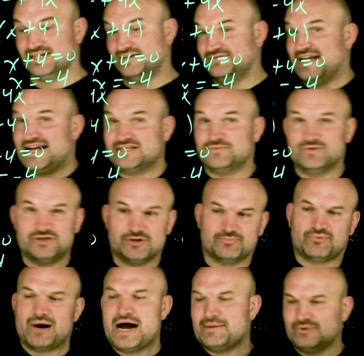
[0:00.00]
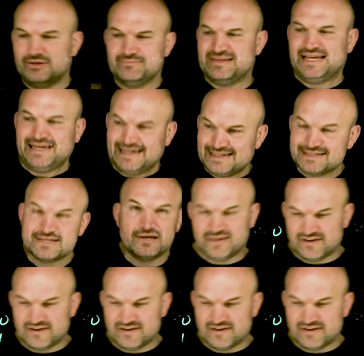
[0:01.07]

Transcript: And if that's what your problem needs,